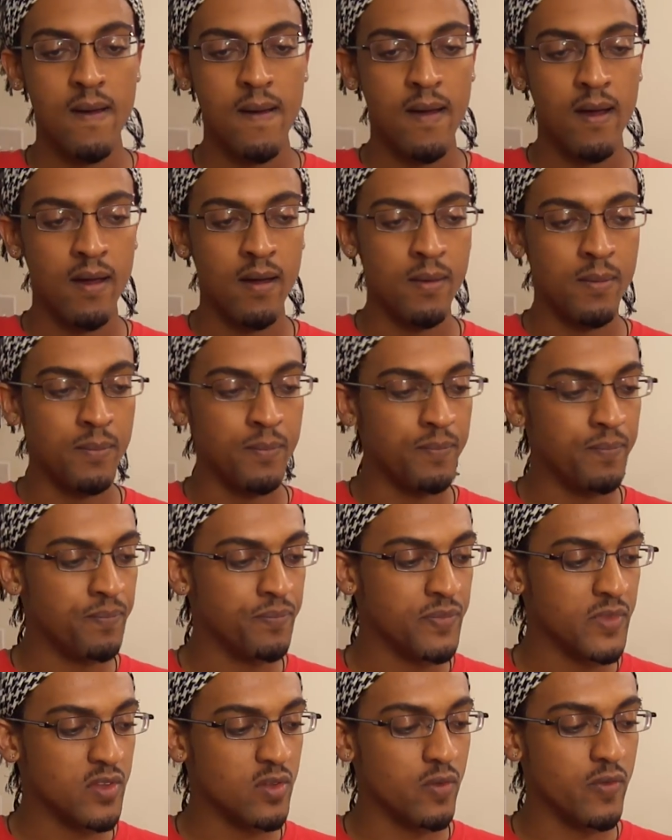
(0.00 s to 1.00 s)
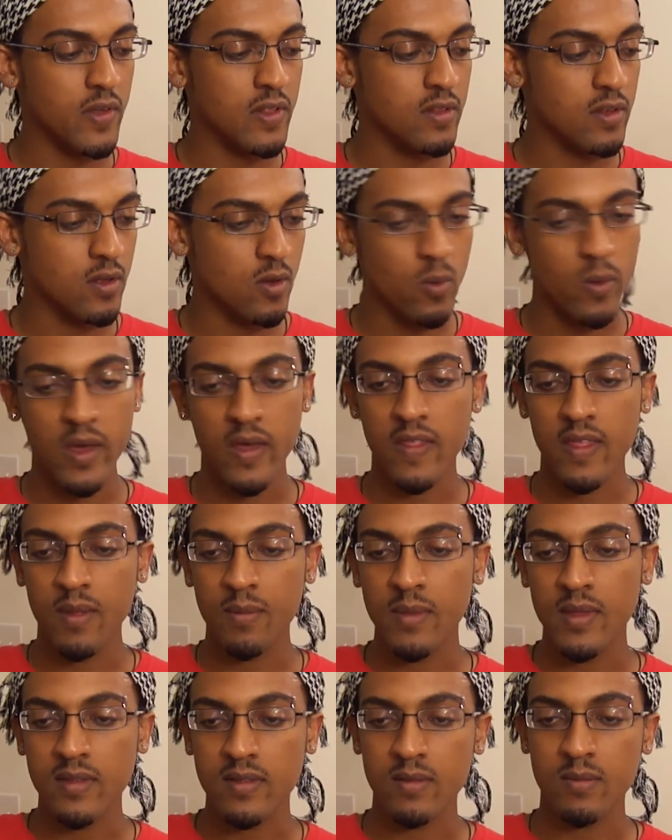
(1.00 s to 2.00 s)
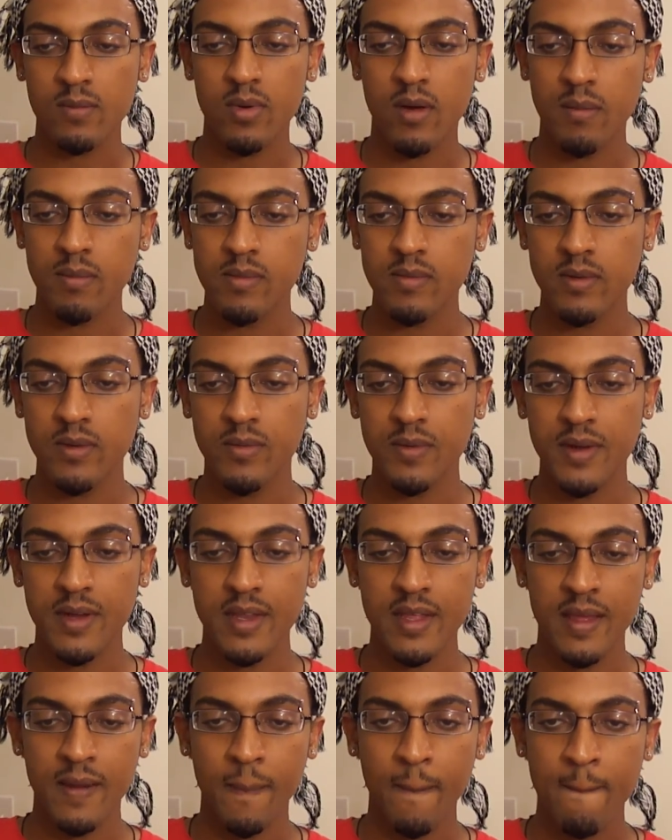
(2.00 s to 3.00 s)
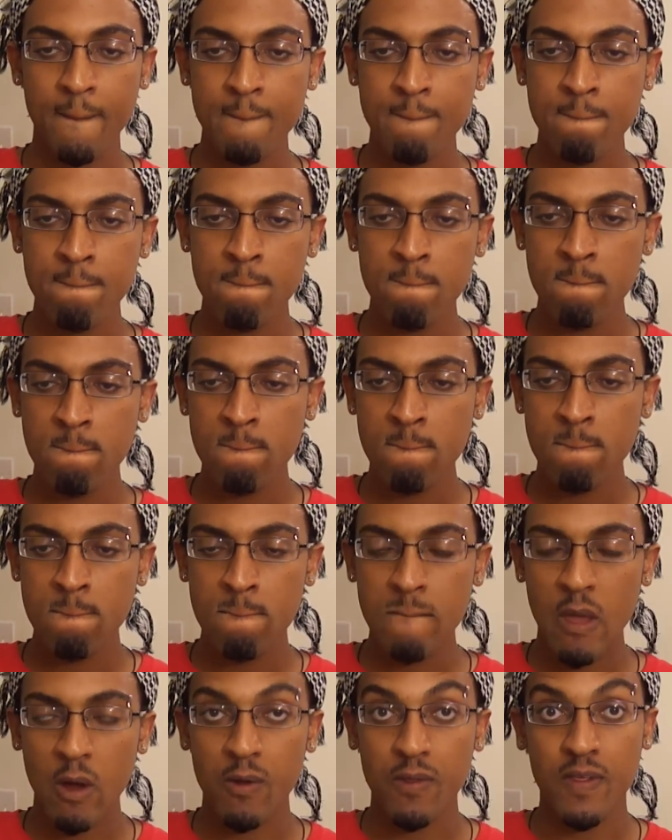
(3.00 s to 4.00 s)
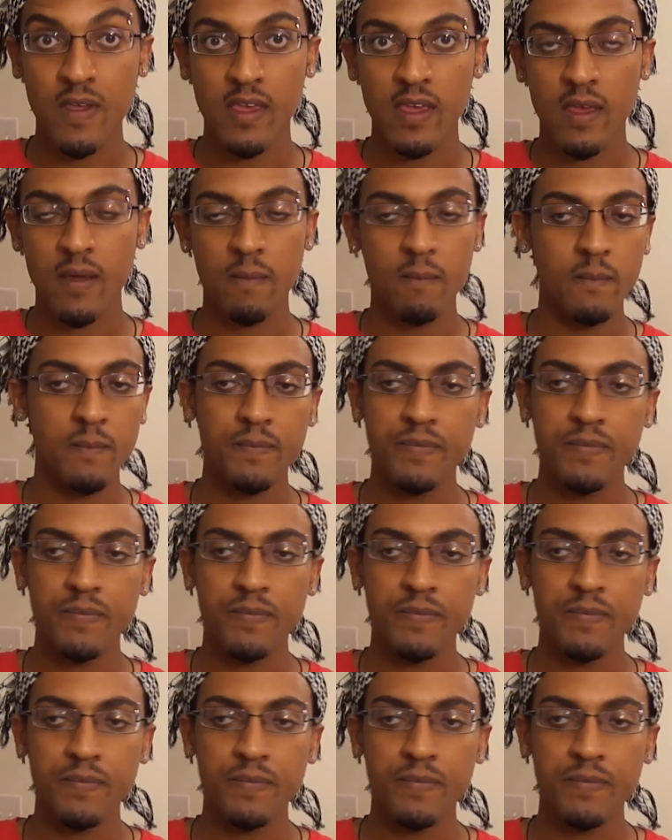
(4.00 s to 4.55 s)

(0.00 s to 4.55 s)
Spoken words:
So if I look away, that means I'm probably reading or thinking.